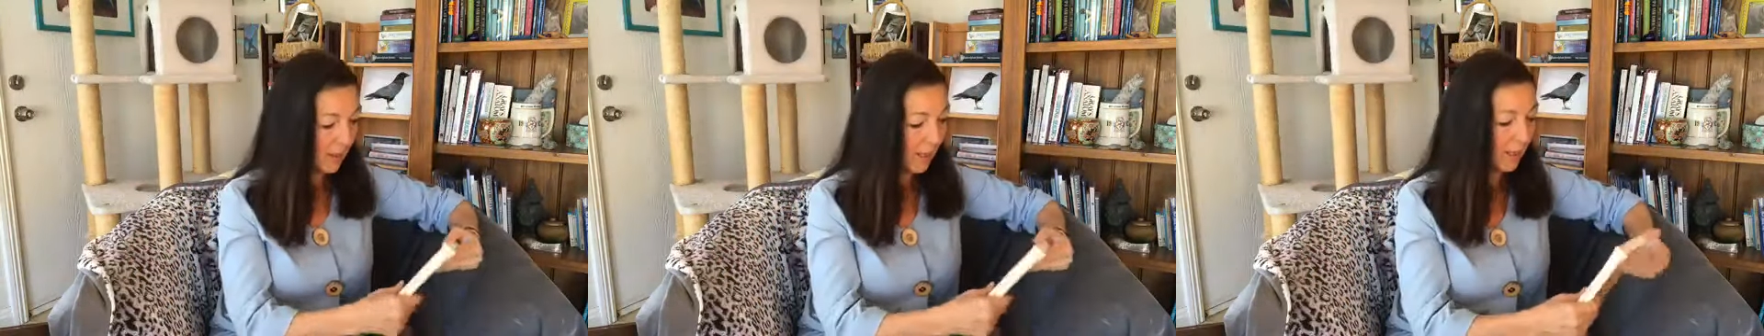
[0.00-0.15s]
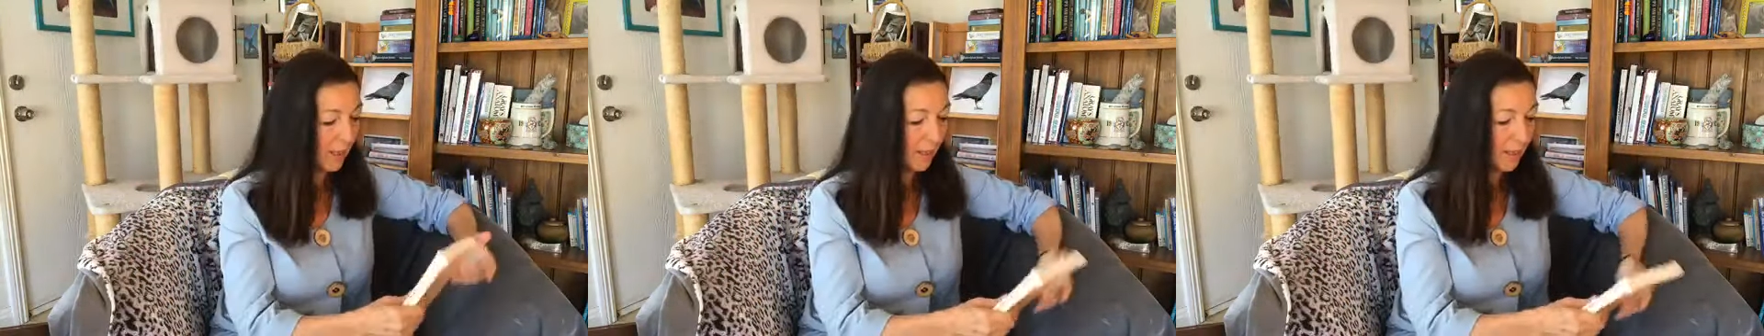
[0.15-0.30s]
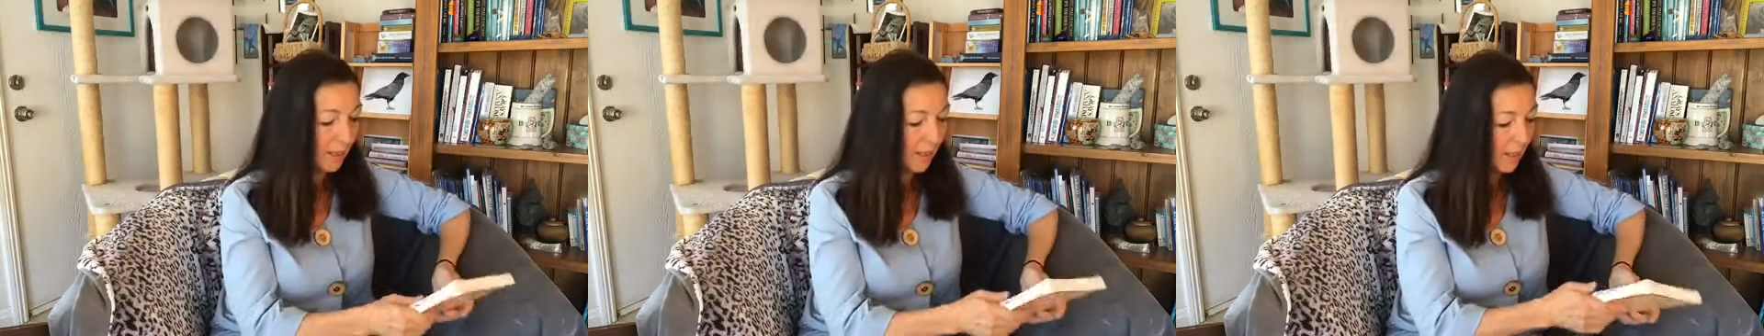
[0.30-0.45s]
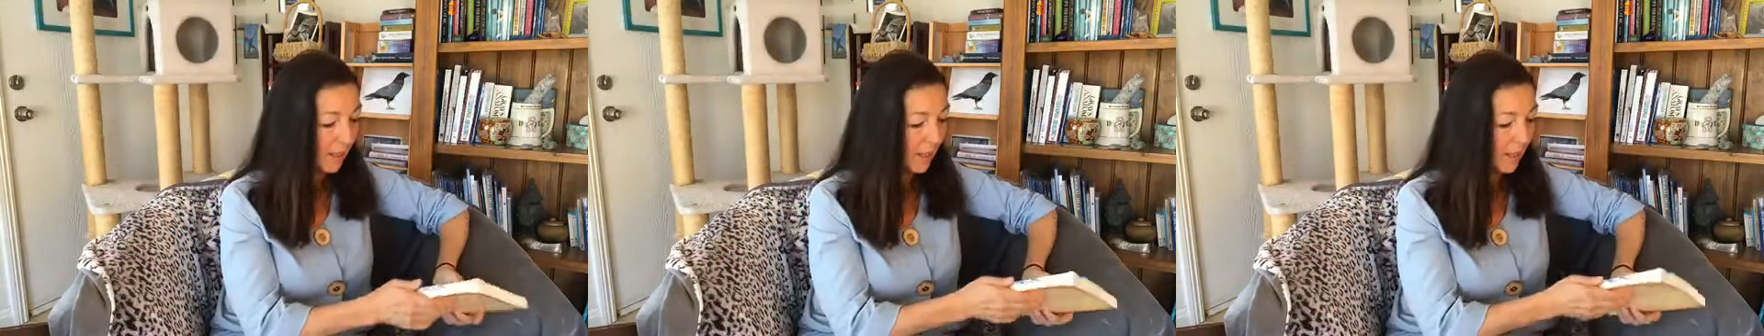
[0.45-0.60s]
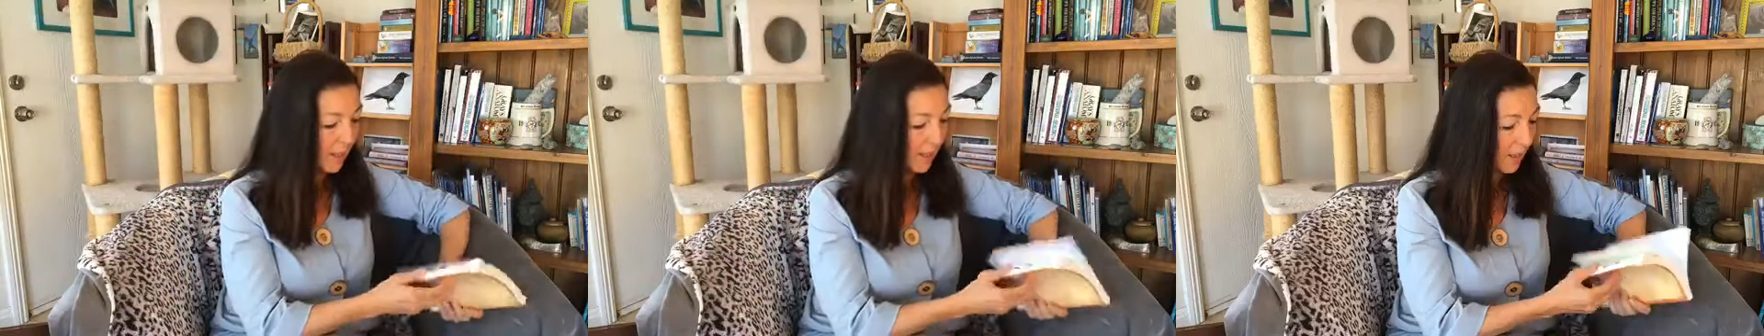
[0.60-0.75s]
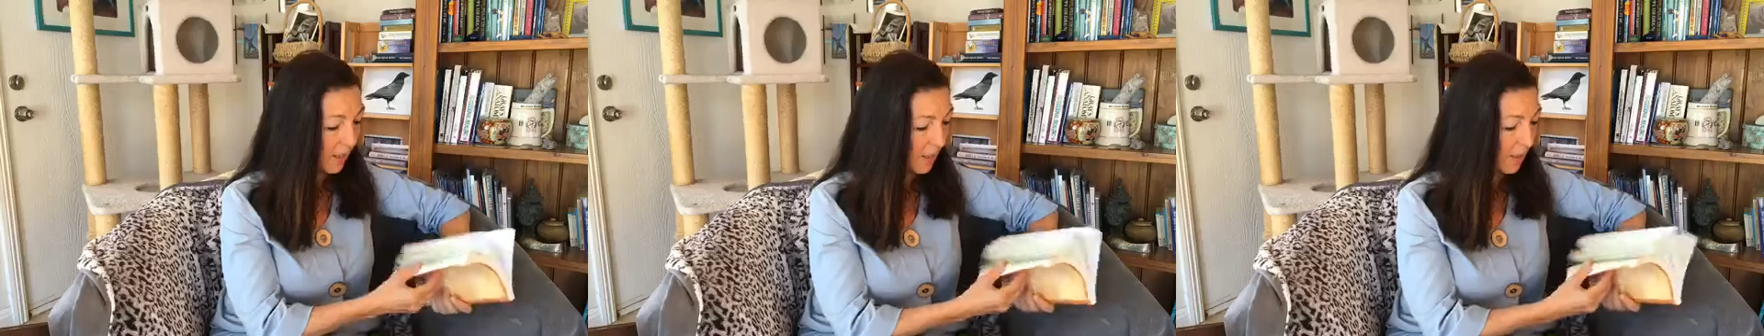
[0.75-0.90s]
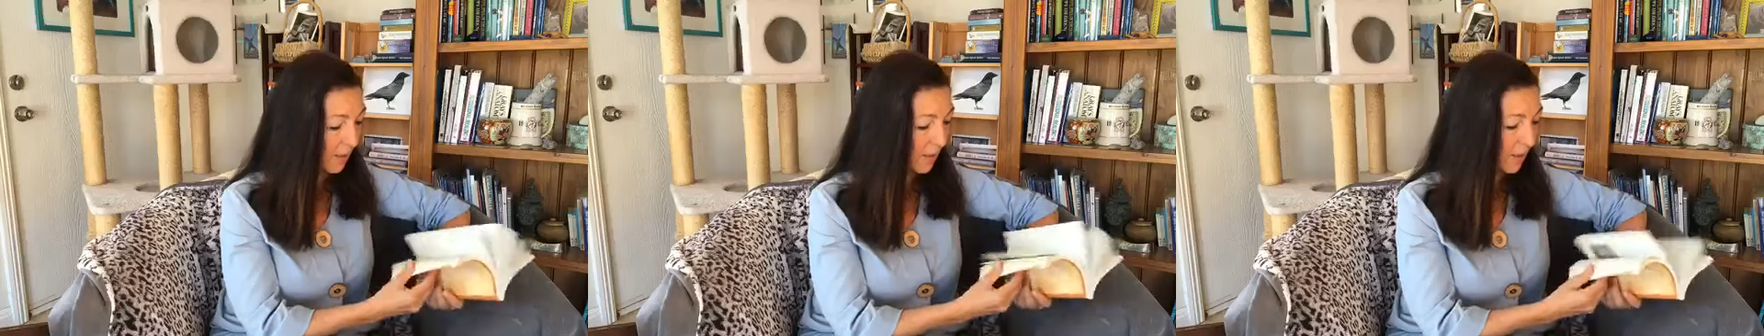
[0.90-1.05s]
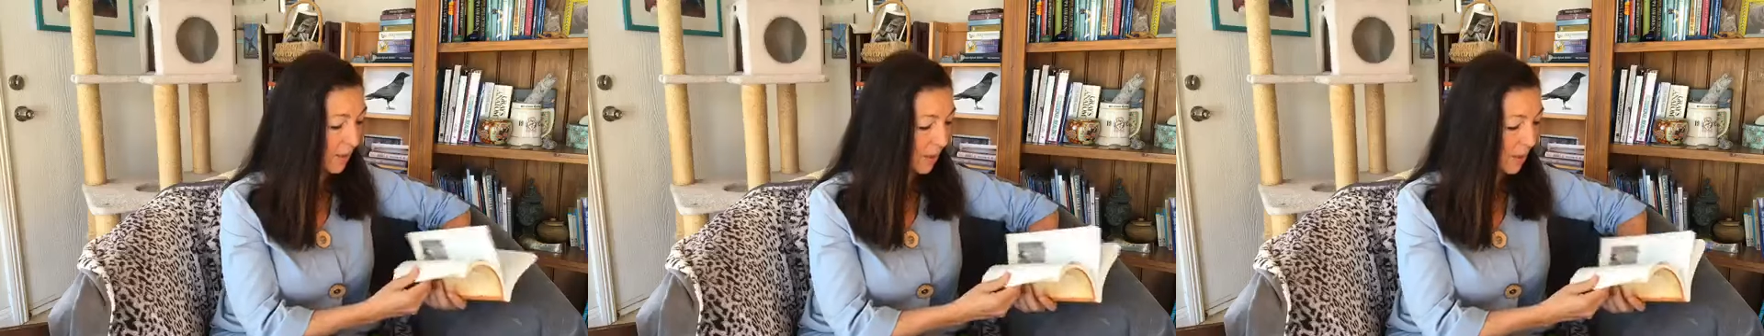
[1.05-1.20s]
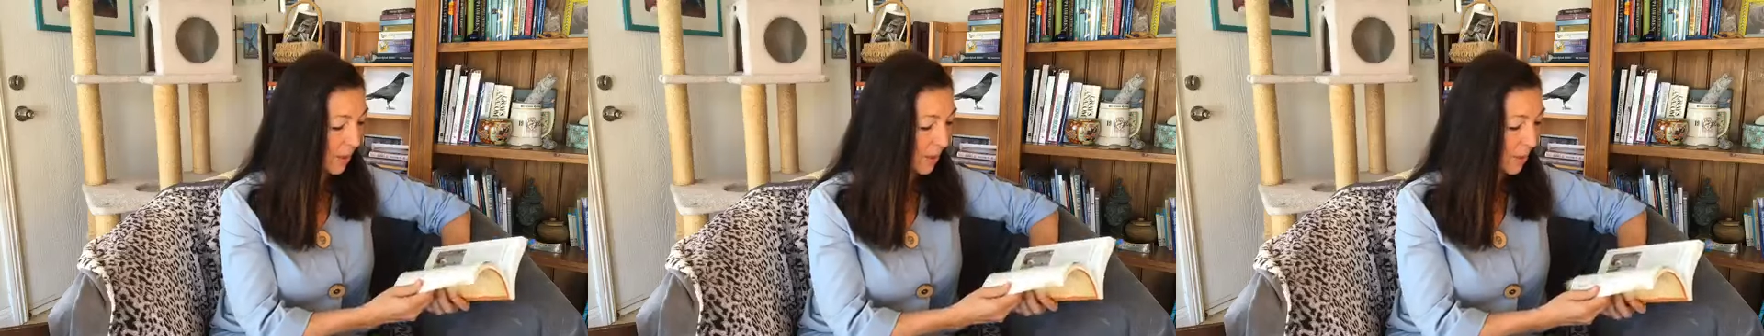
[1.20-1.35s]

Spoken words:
And you know, you could